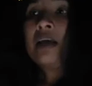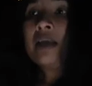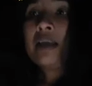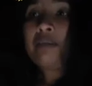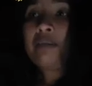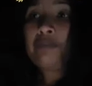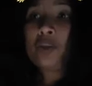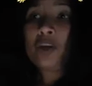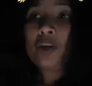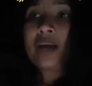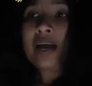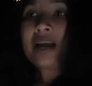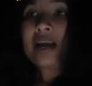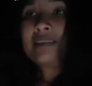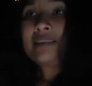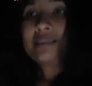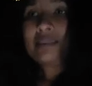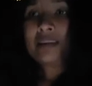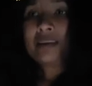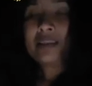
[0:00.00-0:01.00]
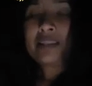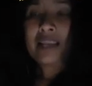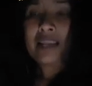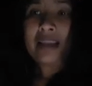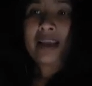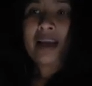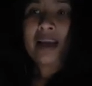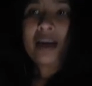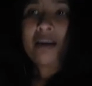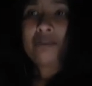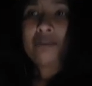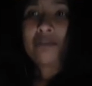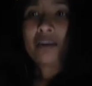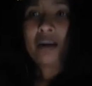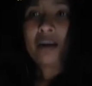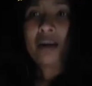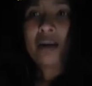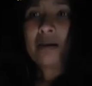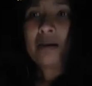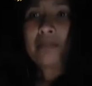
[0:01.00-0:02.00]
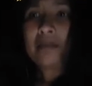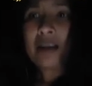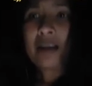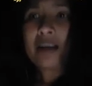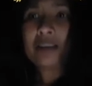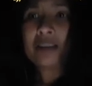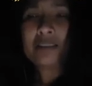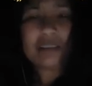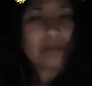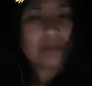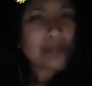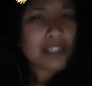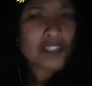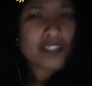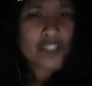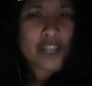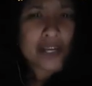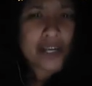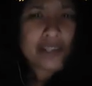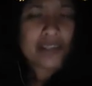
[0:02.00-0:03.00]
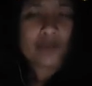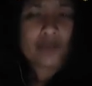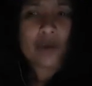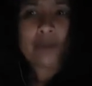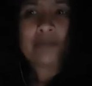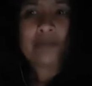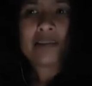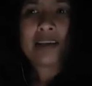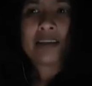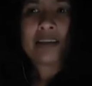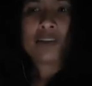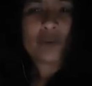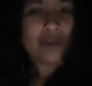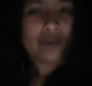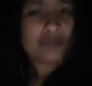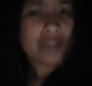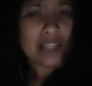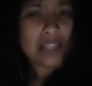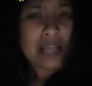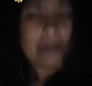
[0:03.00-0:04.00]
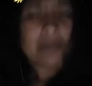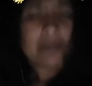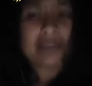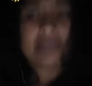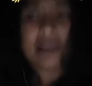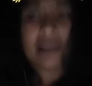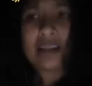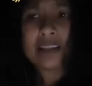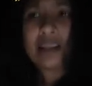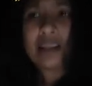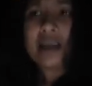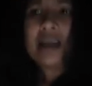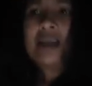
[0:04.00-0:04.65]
if you guys, they have like on some of these Chinese websites or even on Amazon,